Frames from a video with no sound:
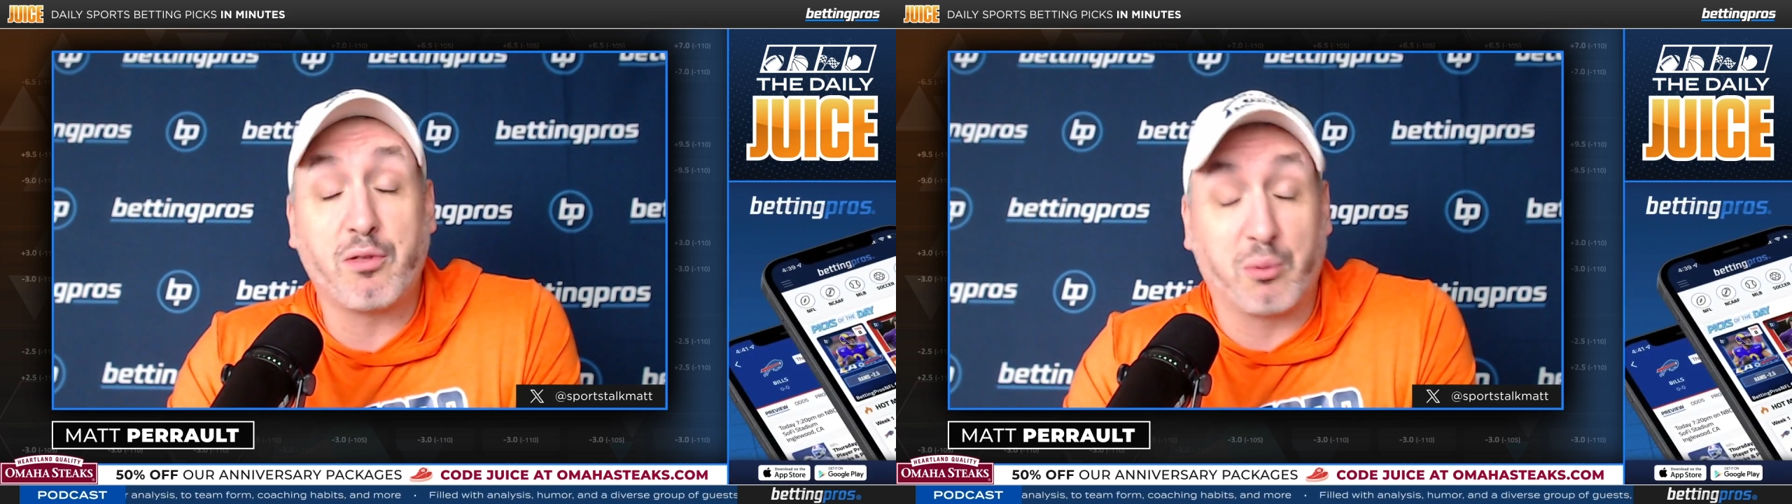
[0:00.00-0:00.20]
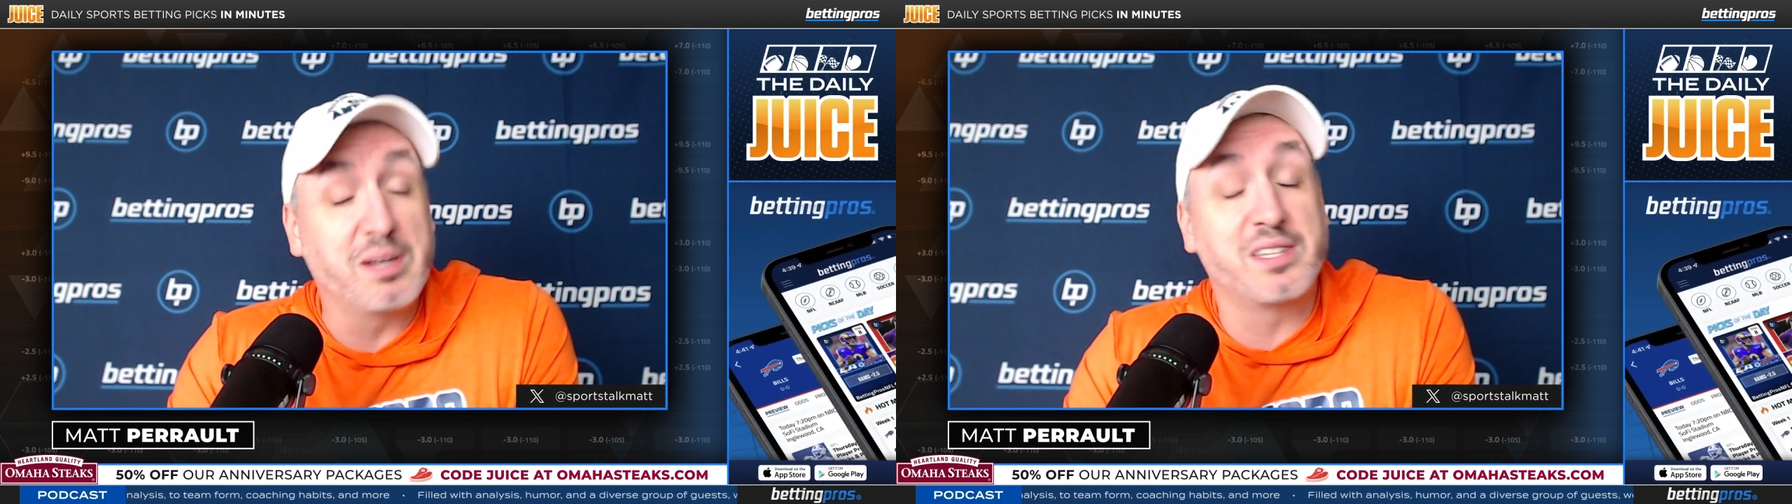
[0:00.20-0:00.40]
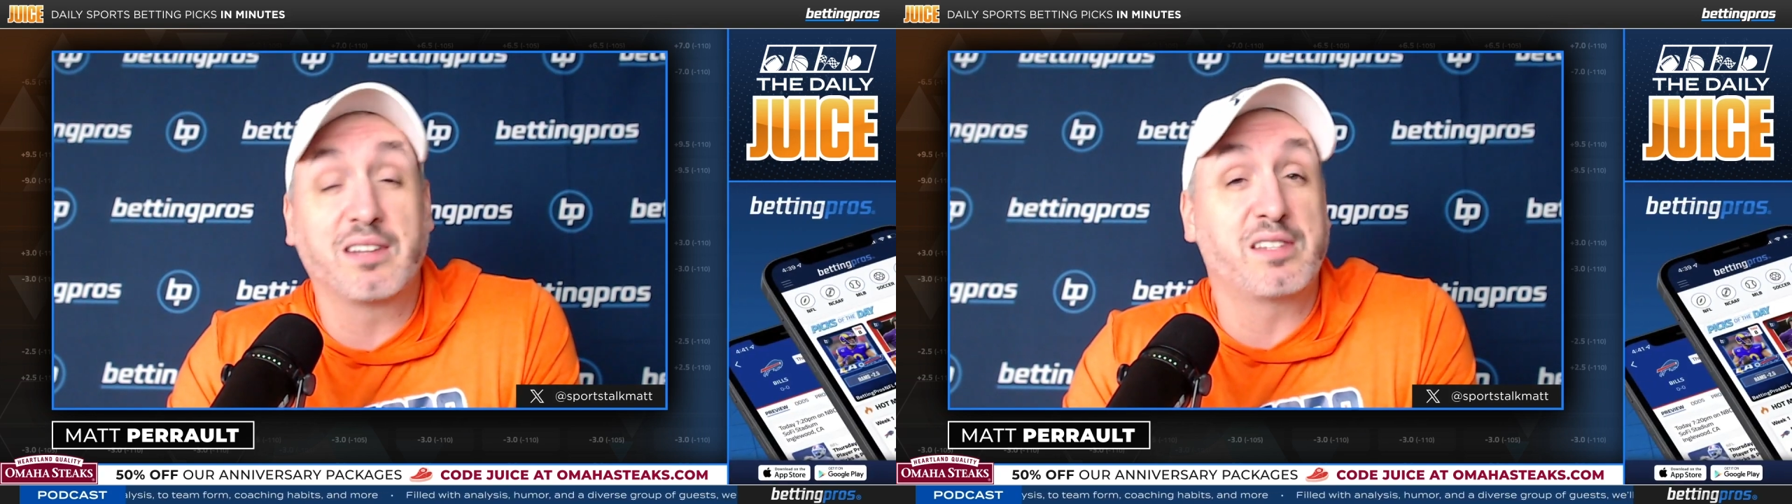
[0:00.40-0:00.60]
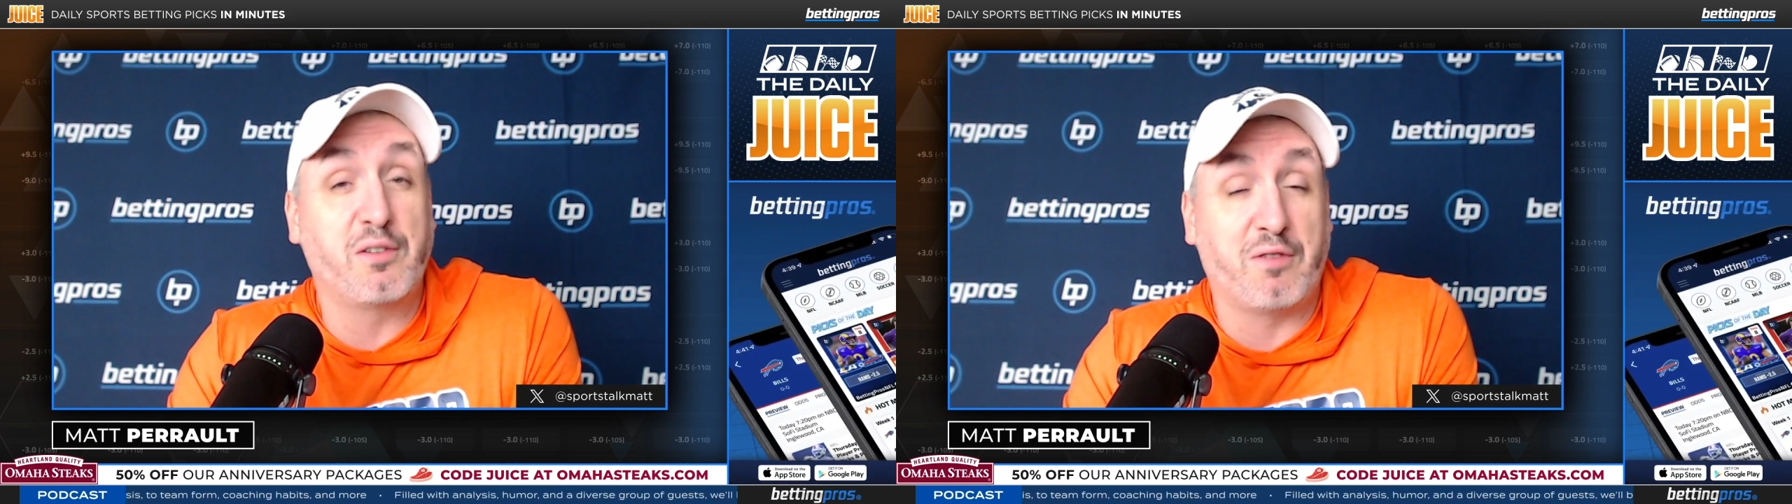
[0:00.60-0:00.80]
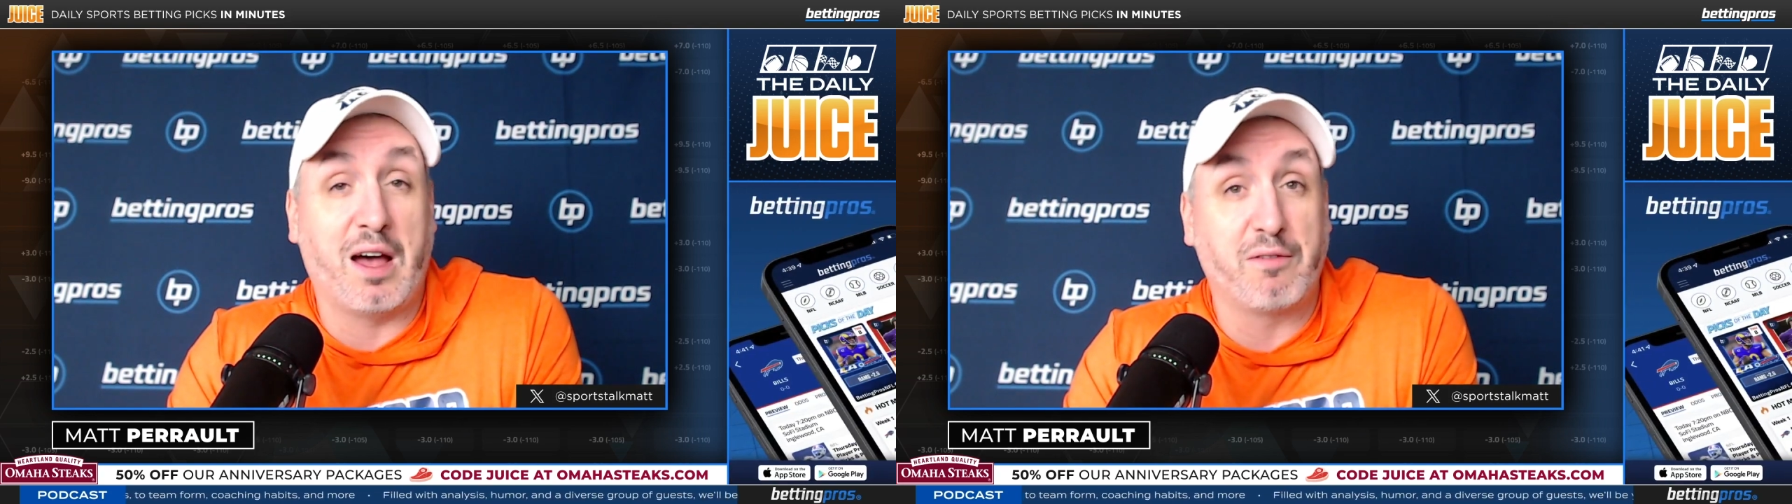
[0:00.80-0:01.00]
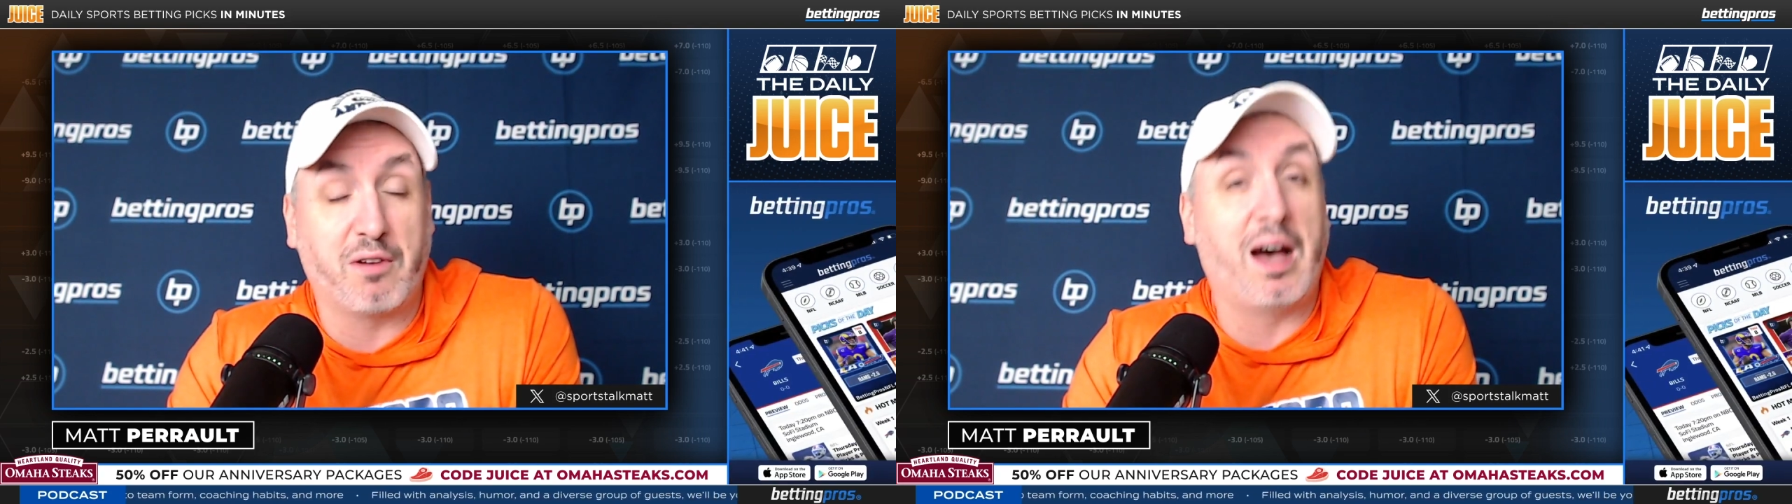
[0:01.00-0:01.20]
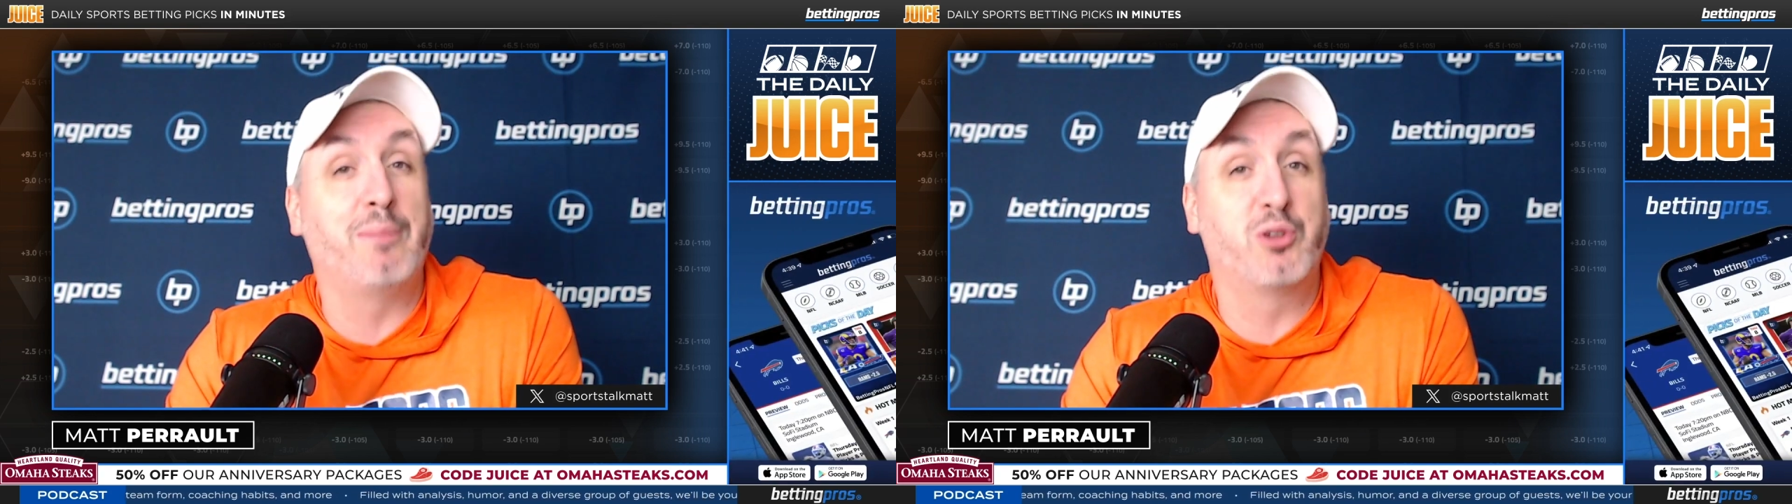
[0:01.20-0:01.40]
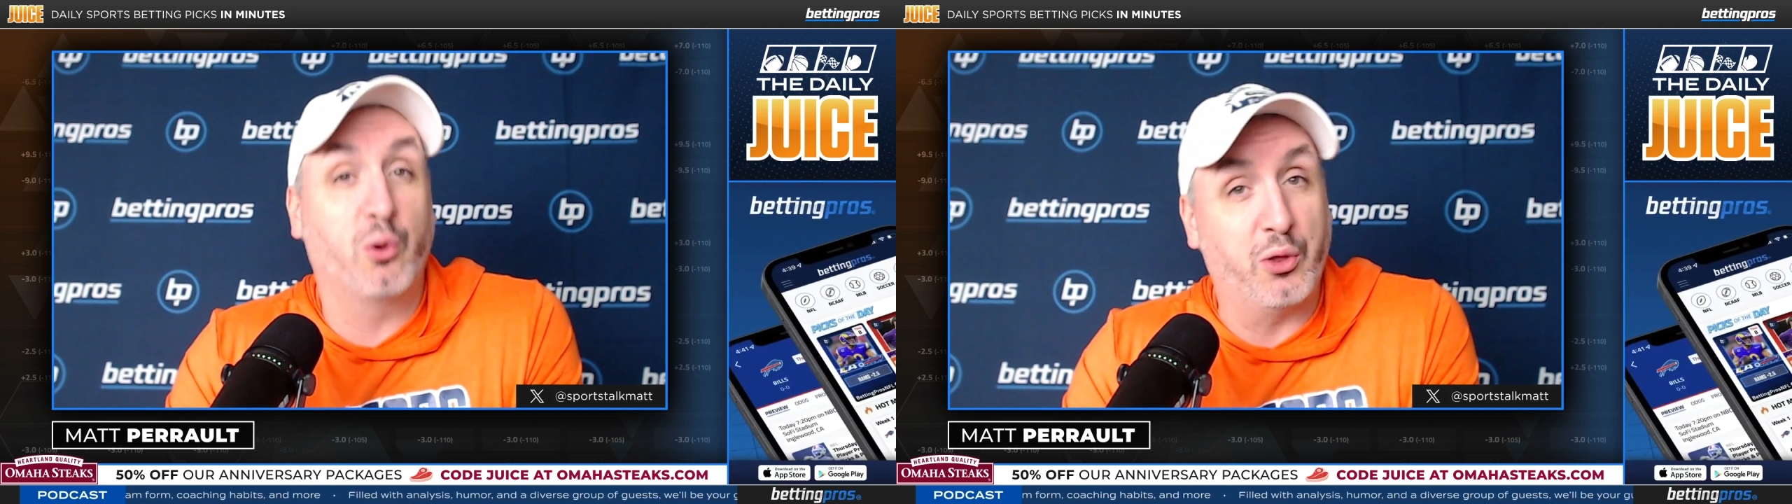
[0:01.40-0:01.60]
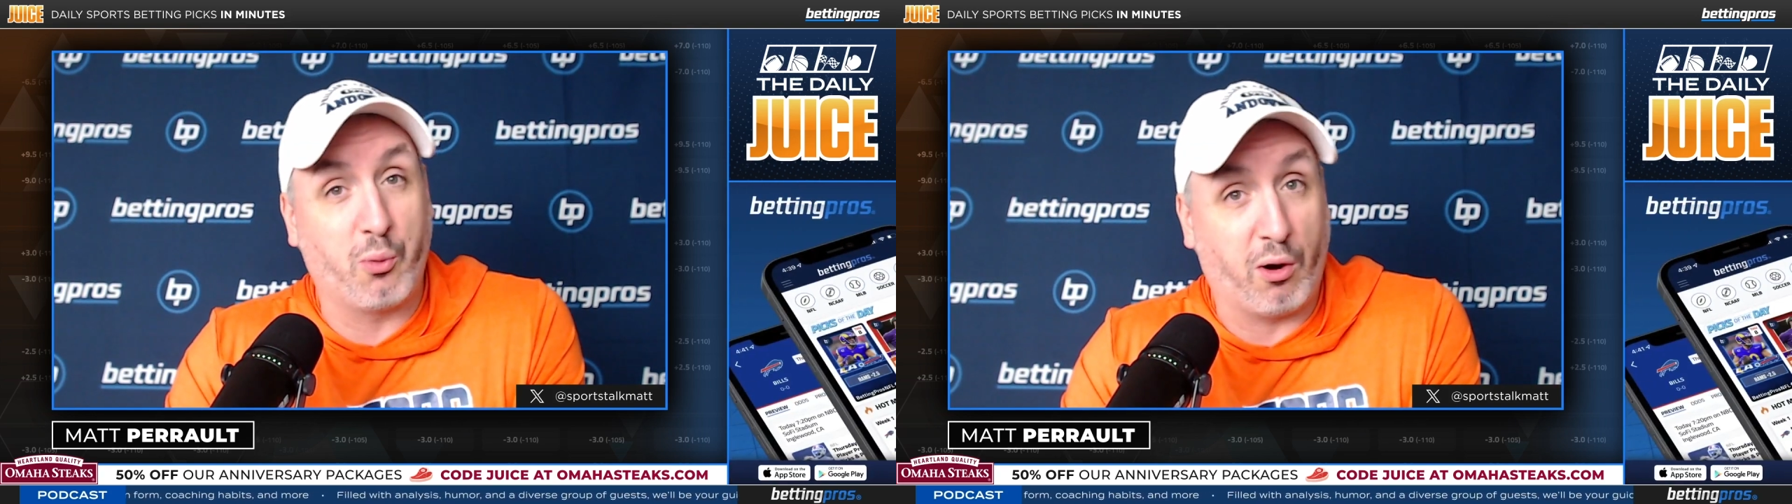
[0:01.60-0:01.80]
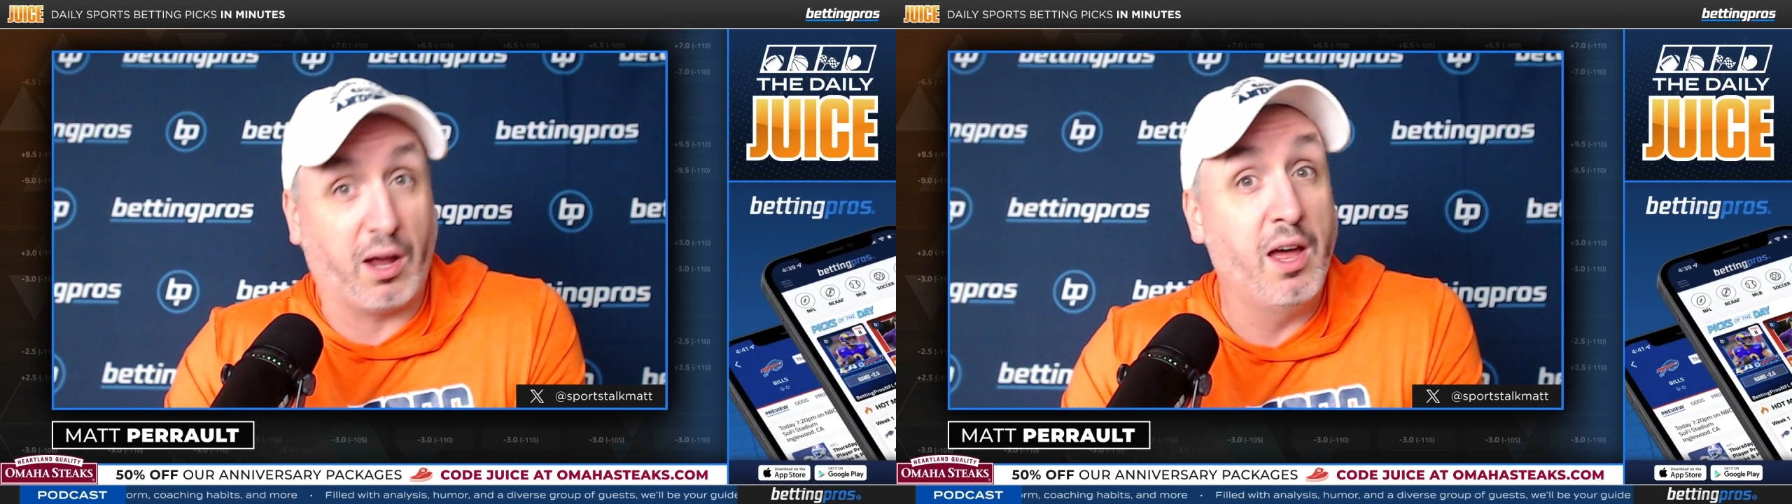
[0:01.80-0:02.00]
365. I'm doing the
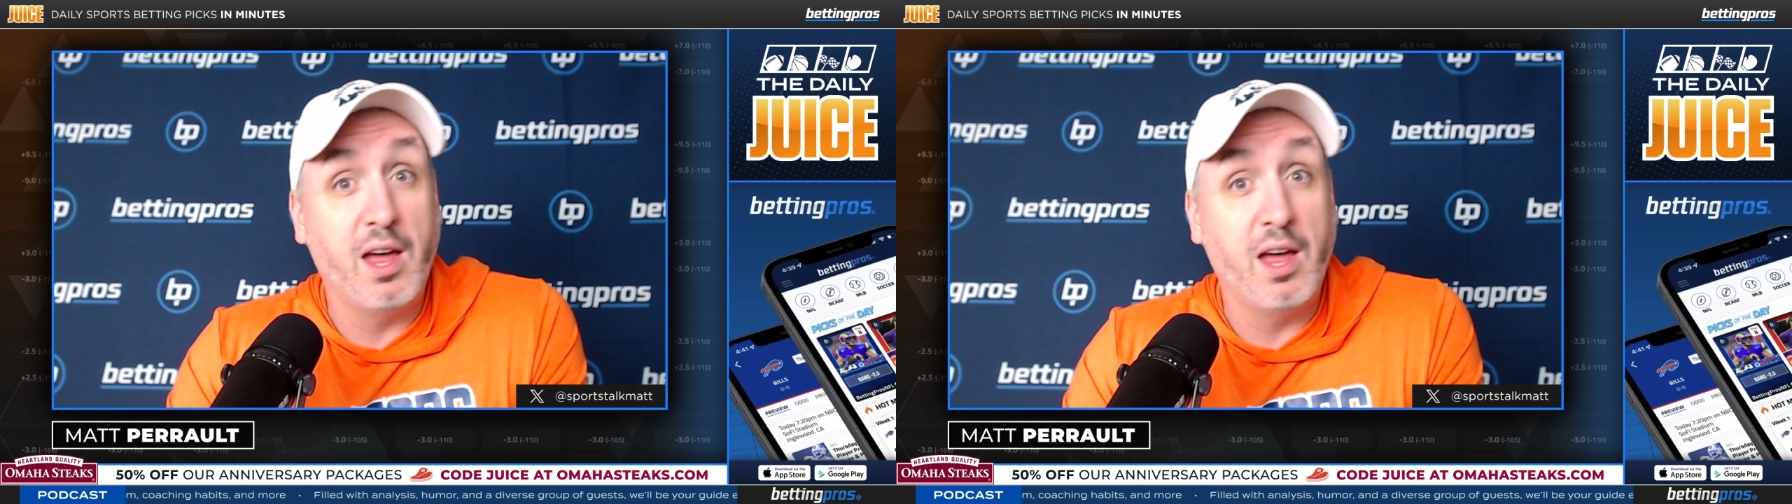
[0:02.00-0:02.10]
work.